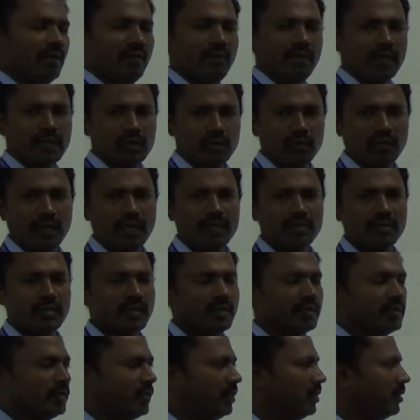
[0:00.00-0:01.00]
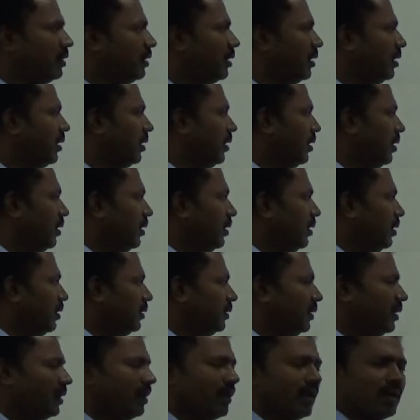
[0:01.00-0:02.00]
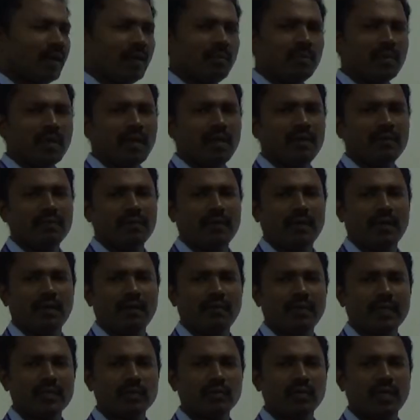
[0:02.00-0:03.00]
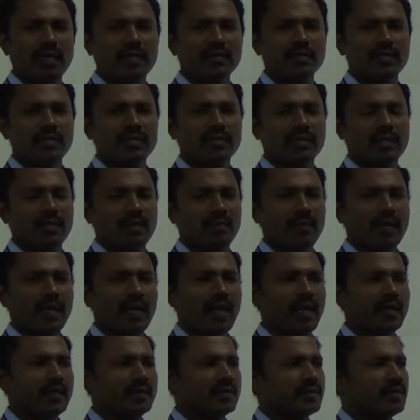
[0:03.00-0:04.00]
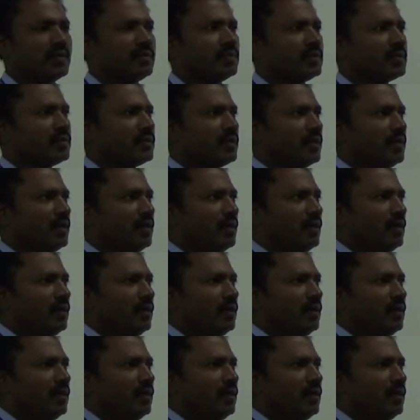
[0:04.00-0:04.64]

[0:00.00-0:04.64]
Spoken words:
virtualization. There are a number of virtualization mechanisms.